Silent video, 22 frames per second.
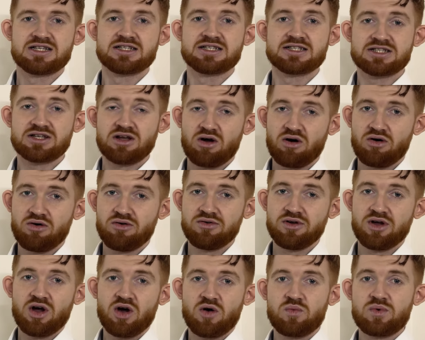So
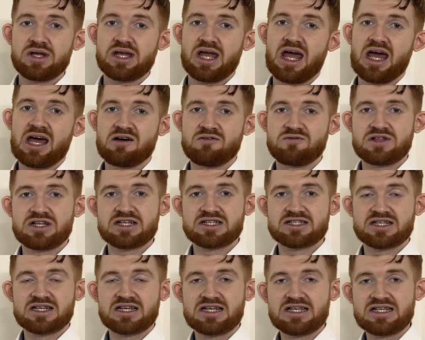we have
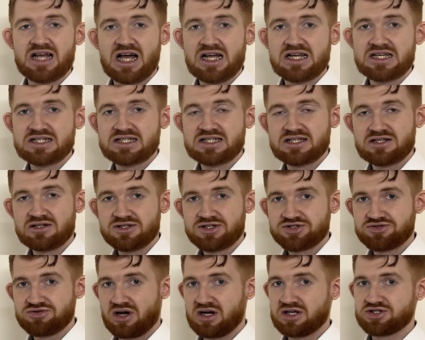this nice little
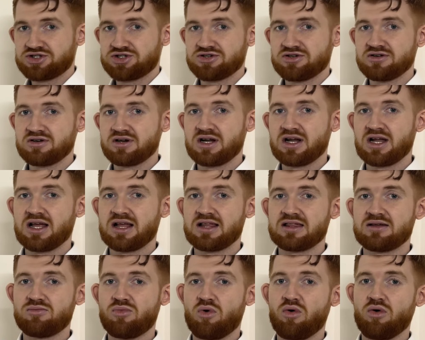structure,
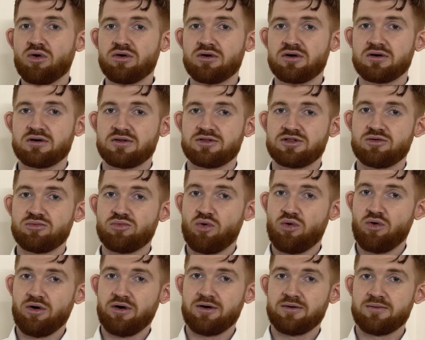the more, the
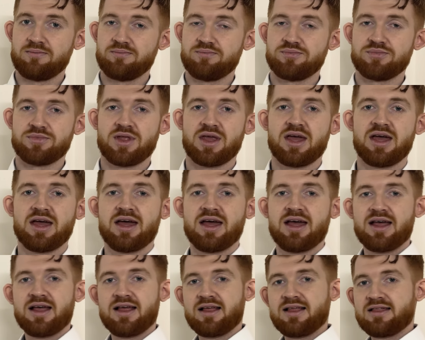more.
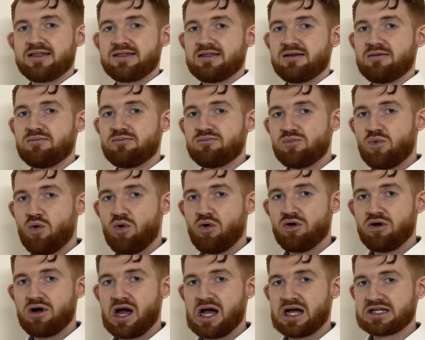The
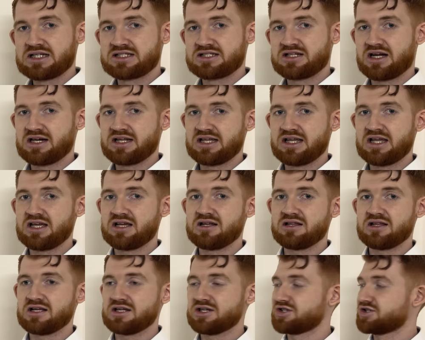more I study
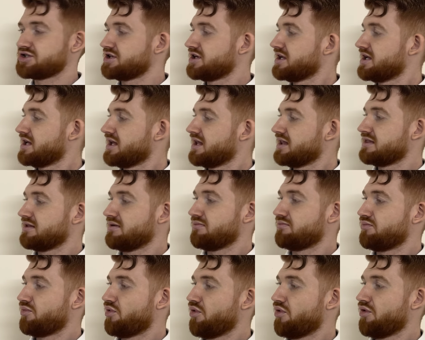English, the
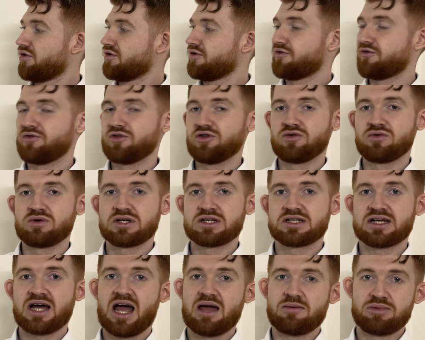more fluent
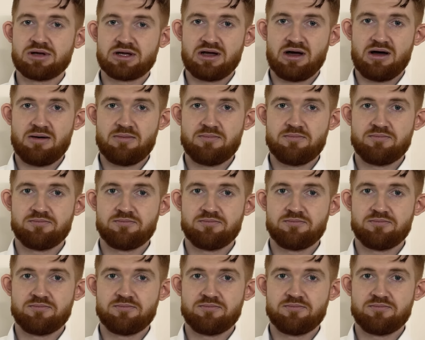I become.